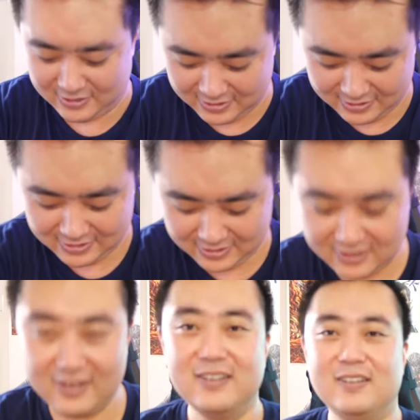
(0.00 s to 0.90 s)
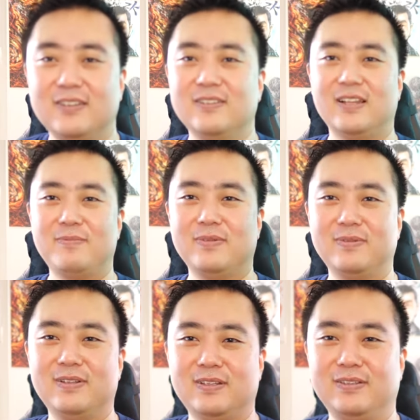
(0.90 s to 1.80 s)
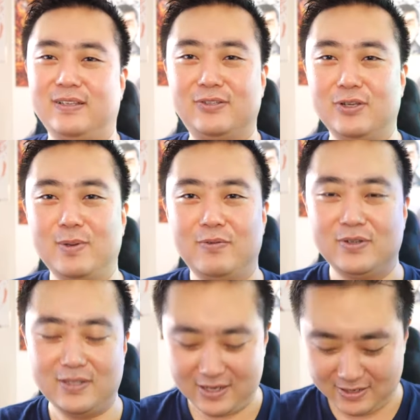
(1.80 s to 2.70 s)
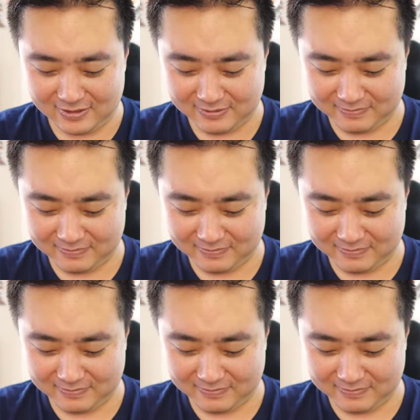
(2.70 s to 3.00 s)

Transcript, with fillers: And, excuse me for a second.